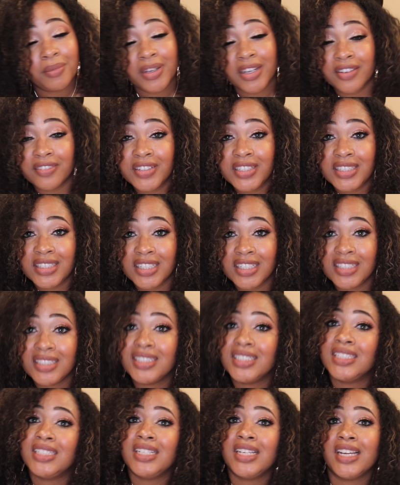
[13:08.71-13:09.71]
everything
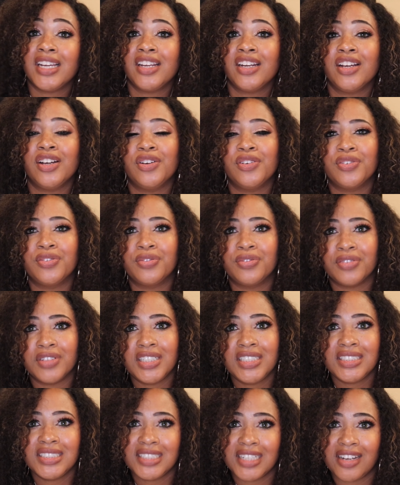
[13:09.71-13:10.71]
can get a free
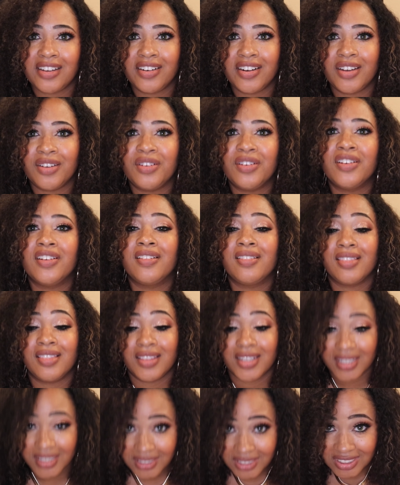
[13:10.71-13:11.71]
shout out on
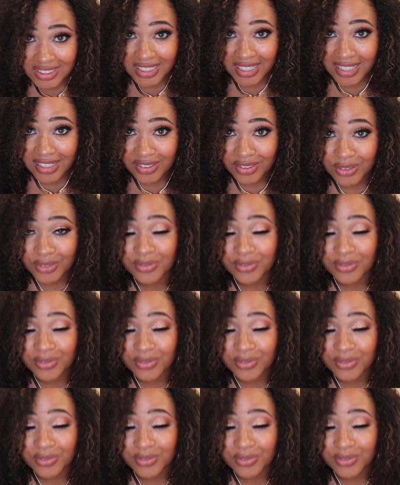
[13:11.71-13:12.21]
this channel